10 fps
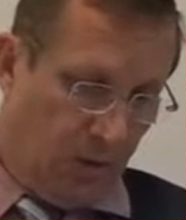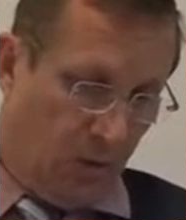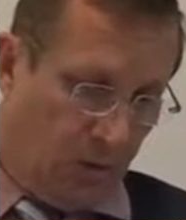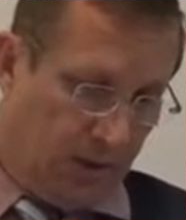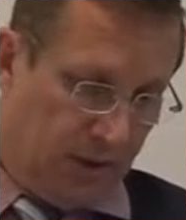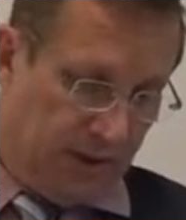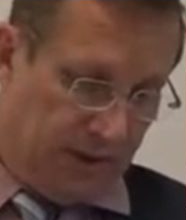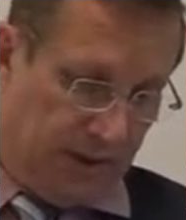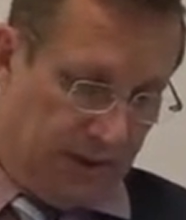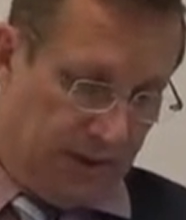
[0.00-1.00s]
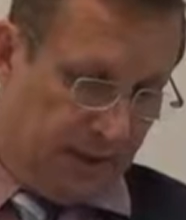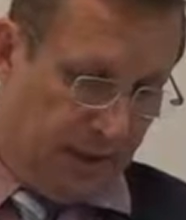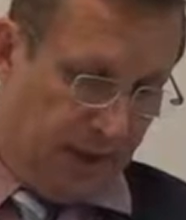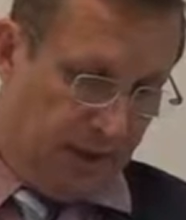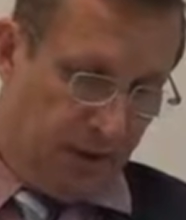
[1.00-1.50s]
Also says
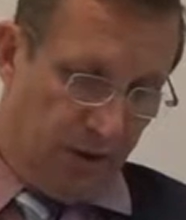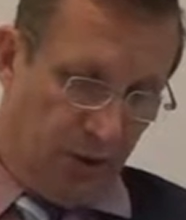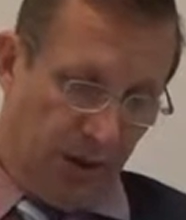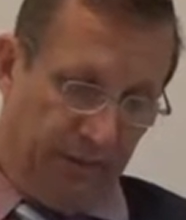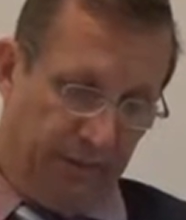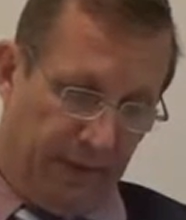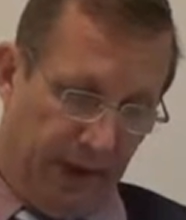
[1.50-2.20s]
that you have